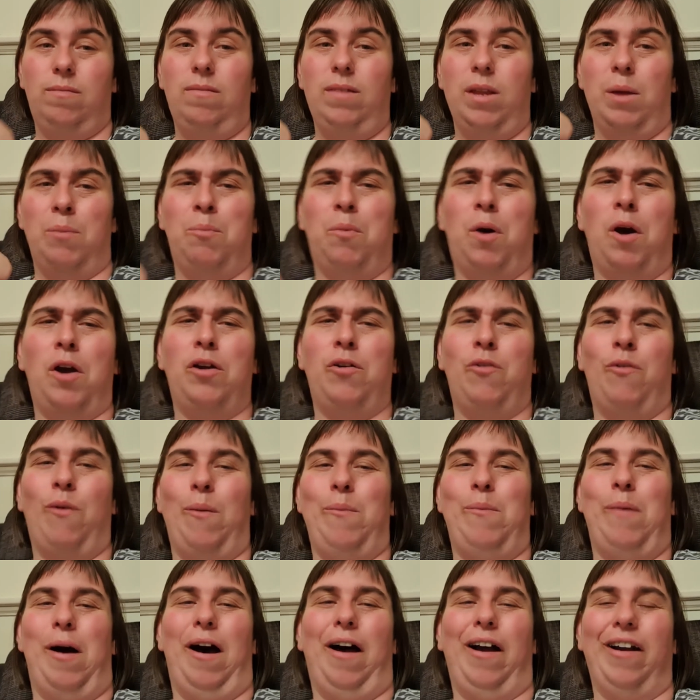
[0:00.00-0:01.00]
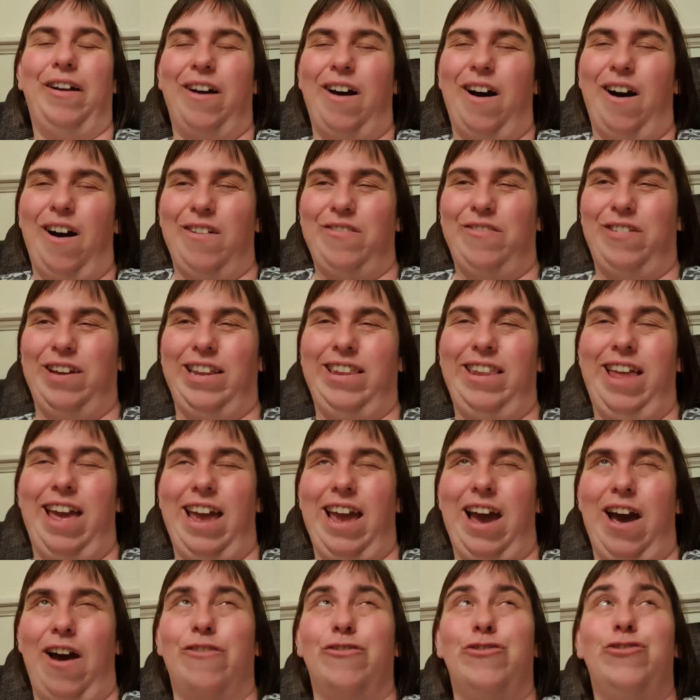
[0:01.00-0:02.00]
Michael and Mark. I think they
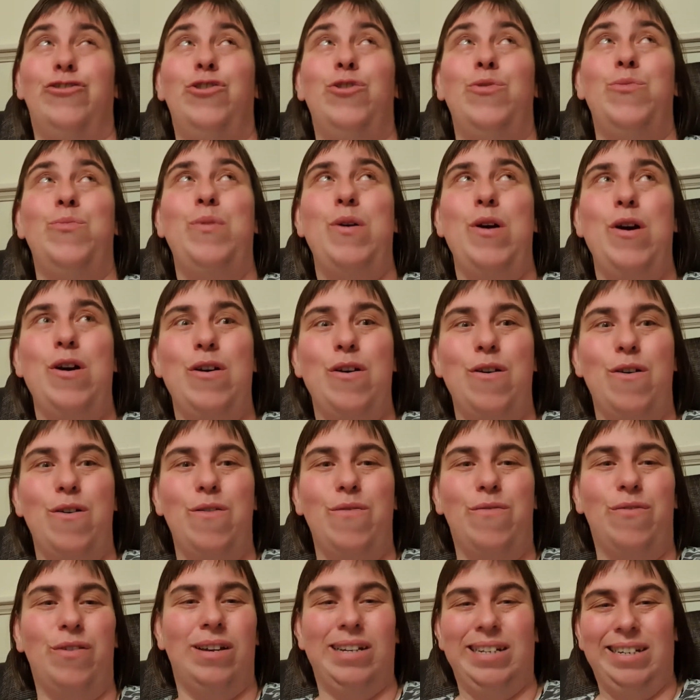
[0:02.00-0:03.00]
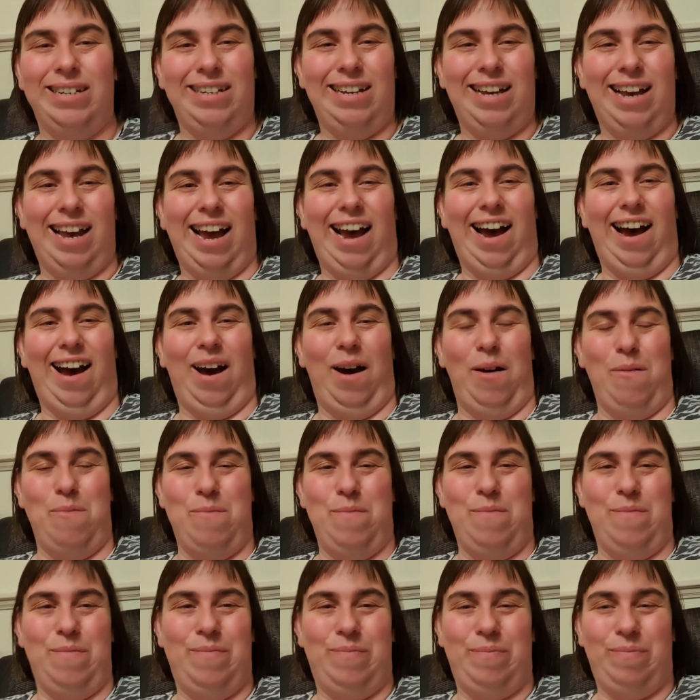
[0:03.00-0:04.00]
are superb.
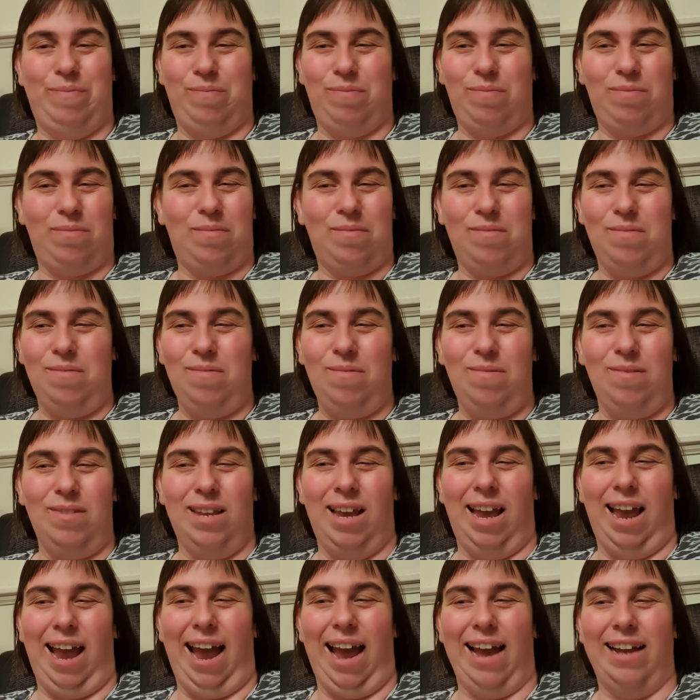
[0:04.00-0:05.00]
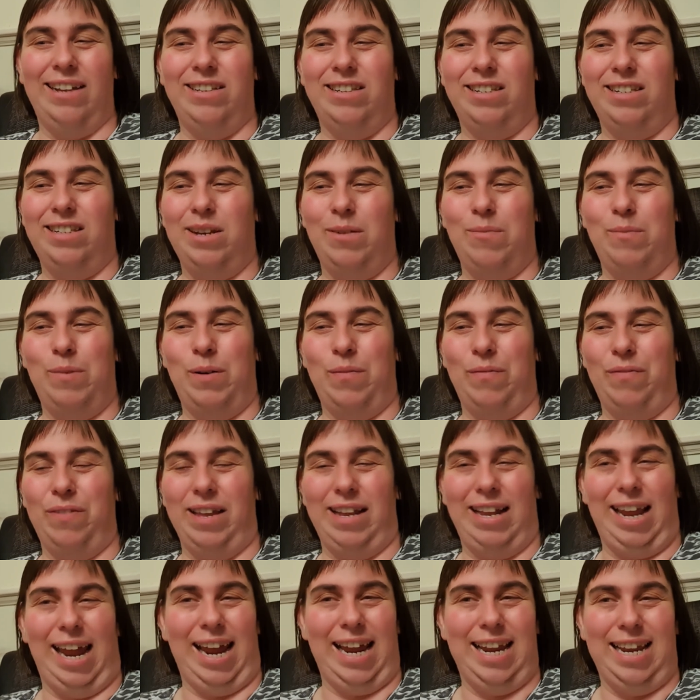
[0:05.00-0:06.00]
Um, and some of the
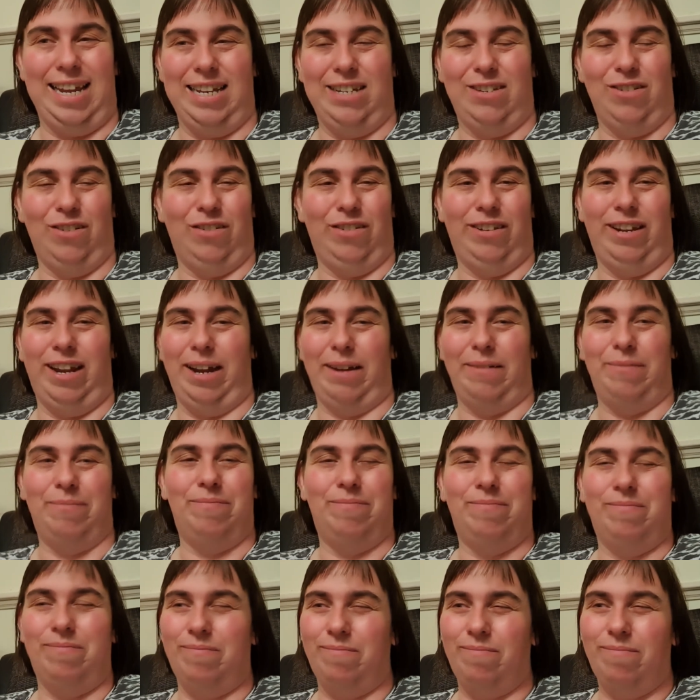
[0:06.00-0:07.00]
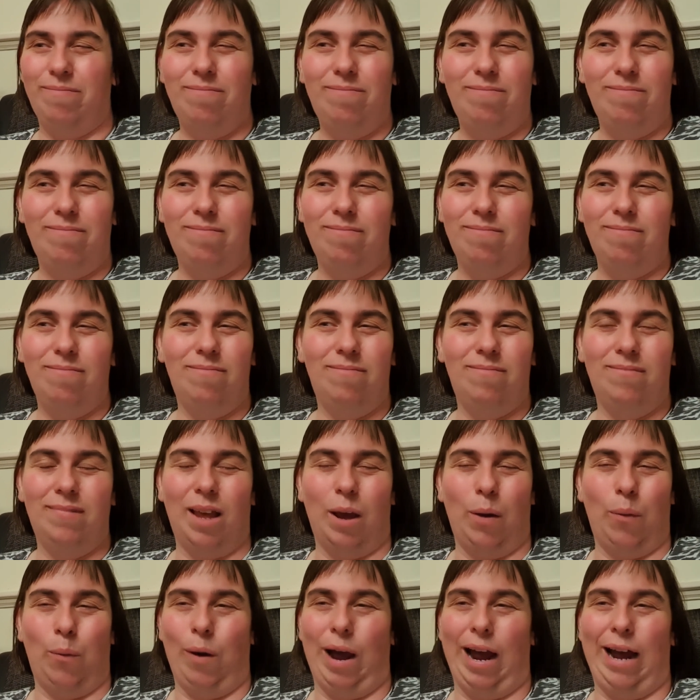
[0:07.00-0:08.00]
ladies on there,
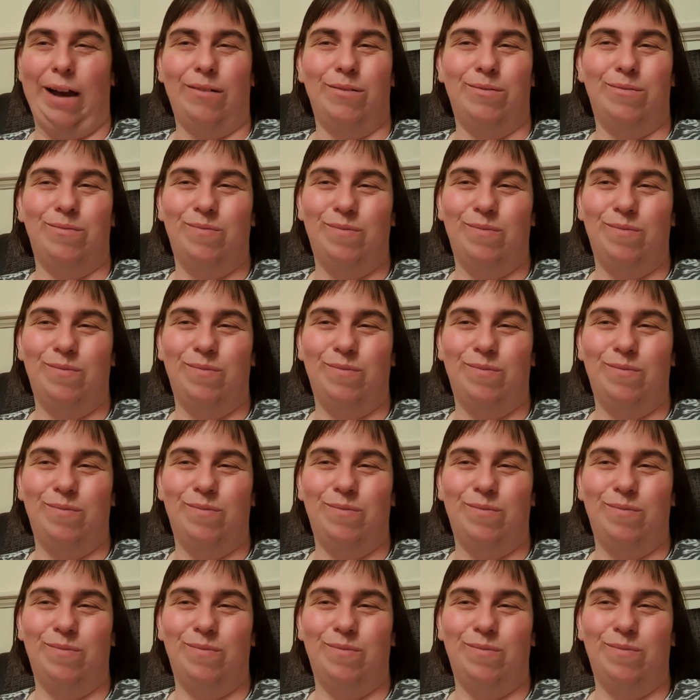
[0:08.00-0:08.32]
wow,